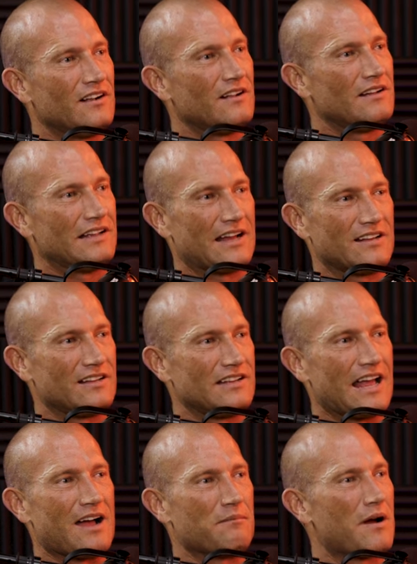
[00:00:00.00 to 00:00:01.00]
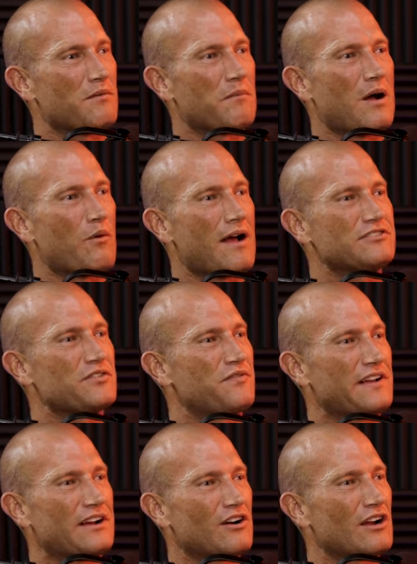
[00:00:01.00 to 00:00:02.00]
100%. Yeah. My wife's
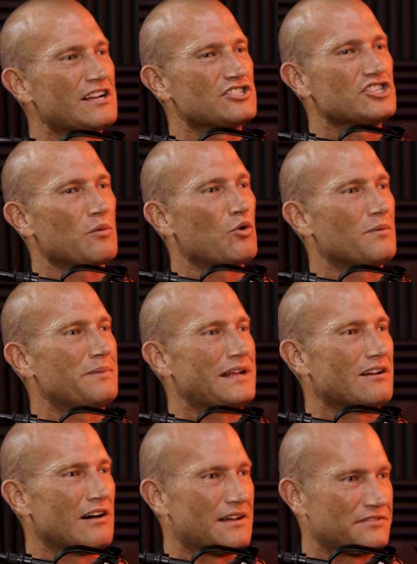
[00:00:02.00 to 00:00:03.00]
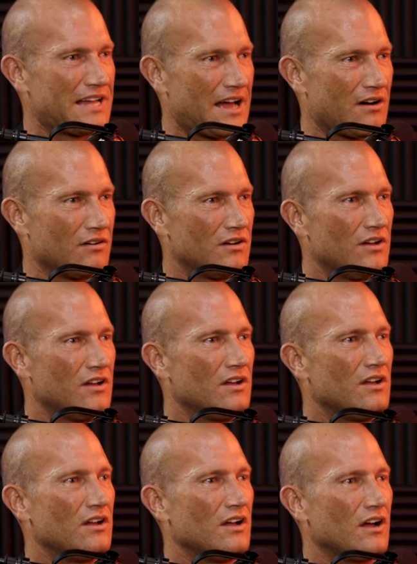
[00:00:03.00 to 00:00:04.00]
fear is someone being left out.
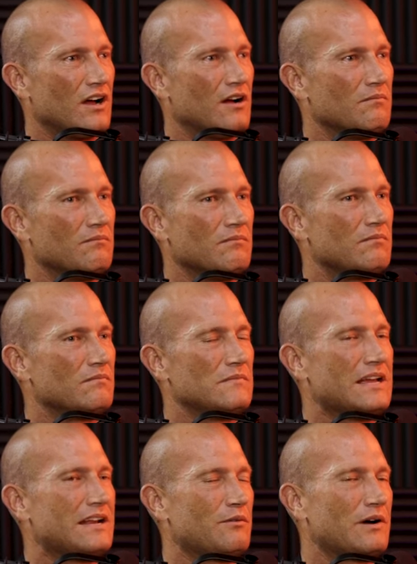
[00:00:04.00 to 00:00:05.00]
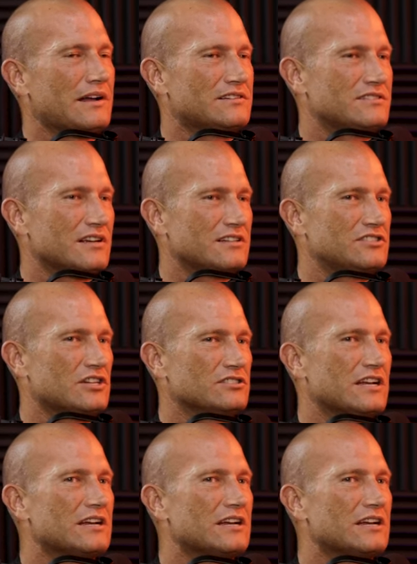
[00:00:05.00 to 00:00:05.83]
Yeah. Anyways, it's just